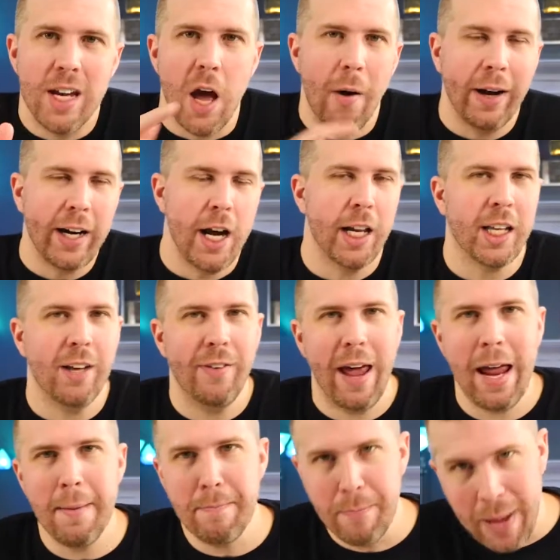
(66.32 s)
Now I gotta give
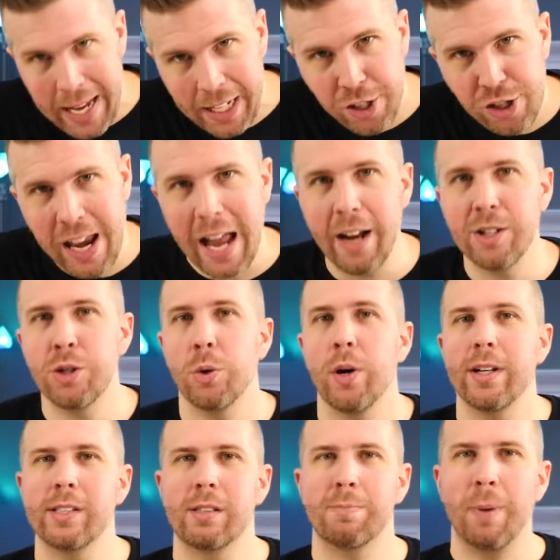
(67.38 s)
a big shout out to
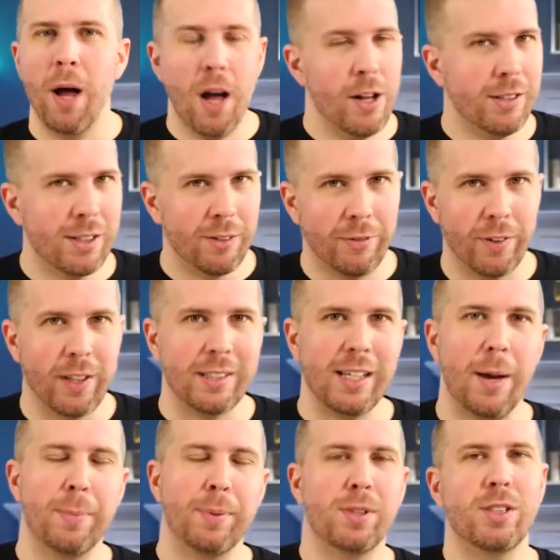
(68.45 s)
our sponsor for this
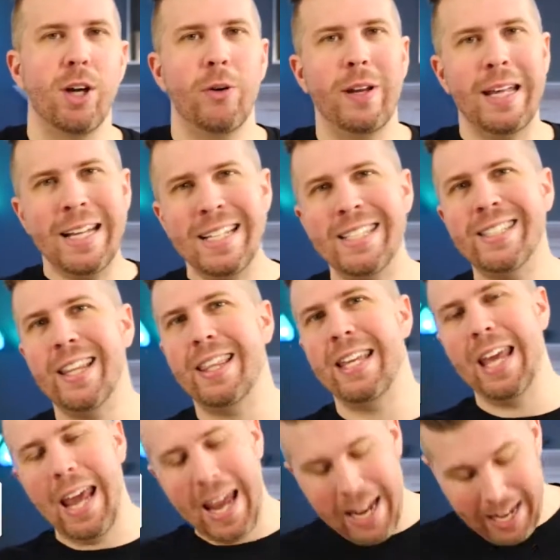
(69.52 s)
episode, Into
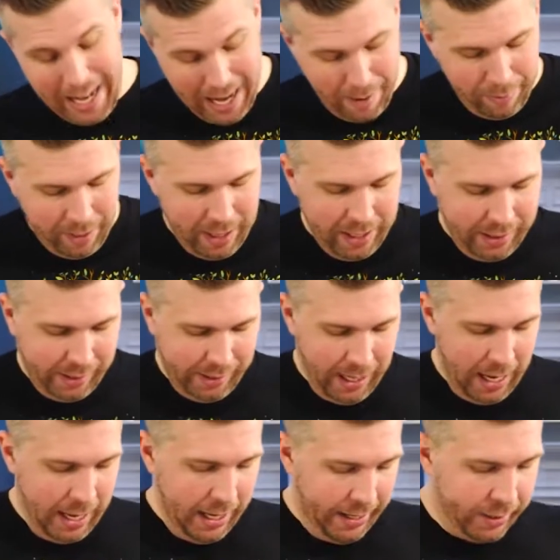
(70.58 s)
the AM. This
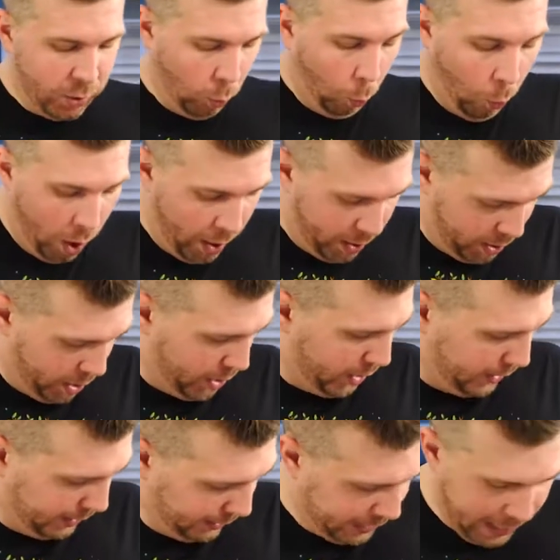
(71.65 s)
is one
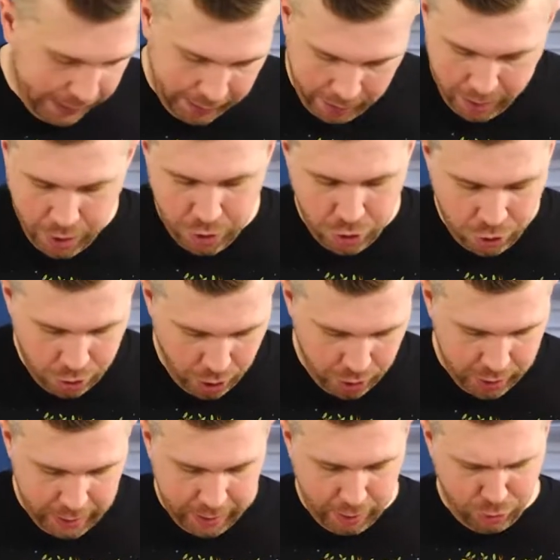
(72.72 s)
sick
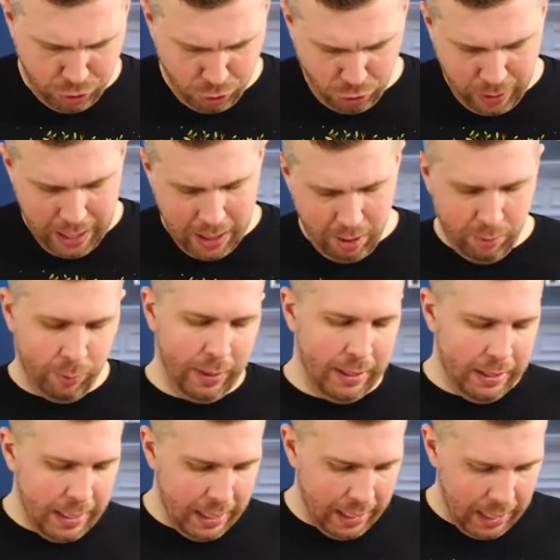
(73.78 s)
shirt. It's a tree with
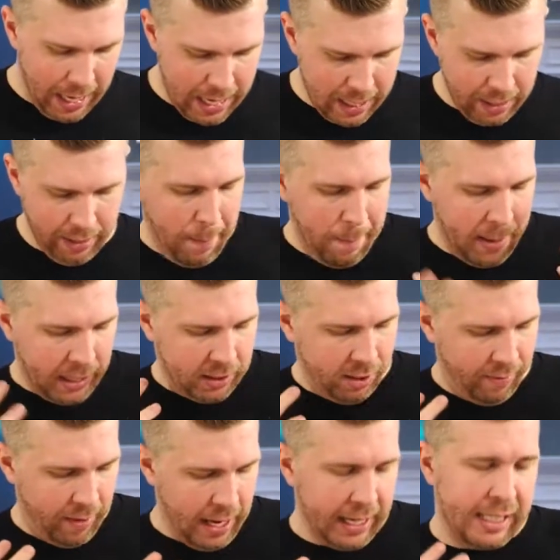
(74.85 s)
DNA, a mix
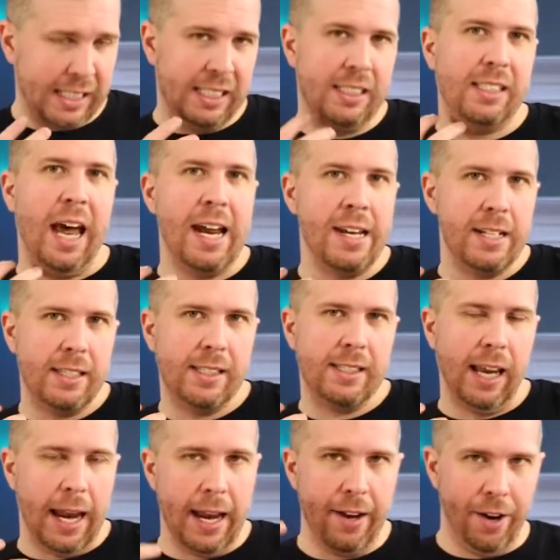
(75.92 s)
of like science
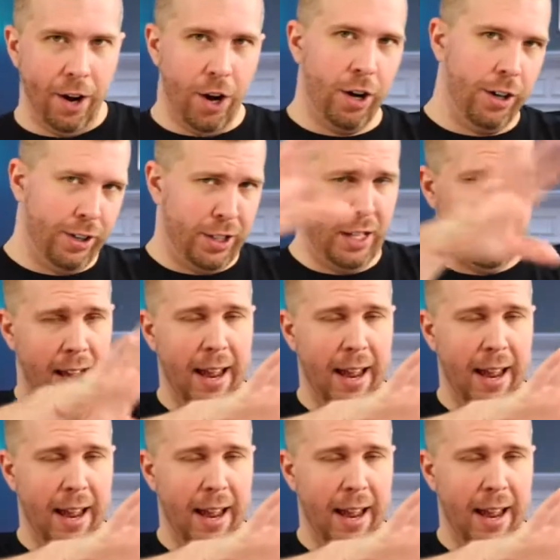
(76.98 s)
and art.